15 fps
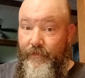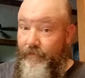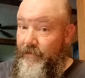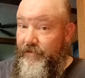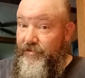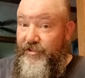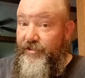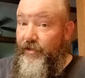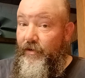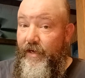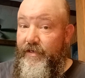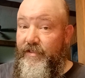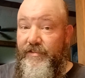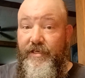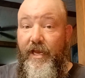It still
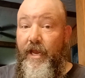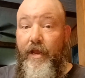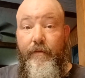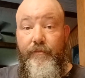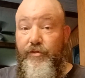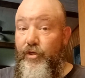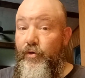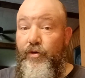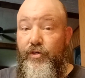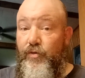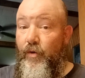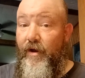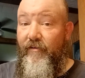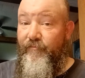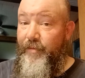had the same 2 to
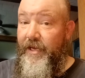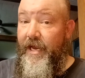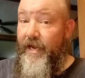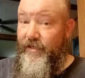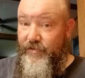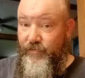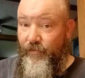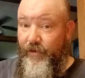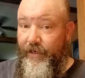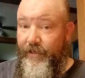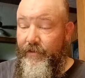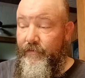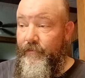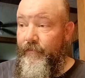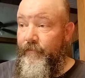12 pH swing.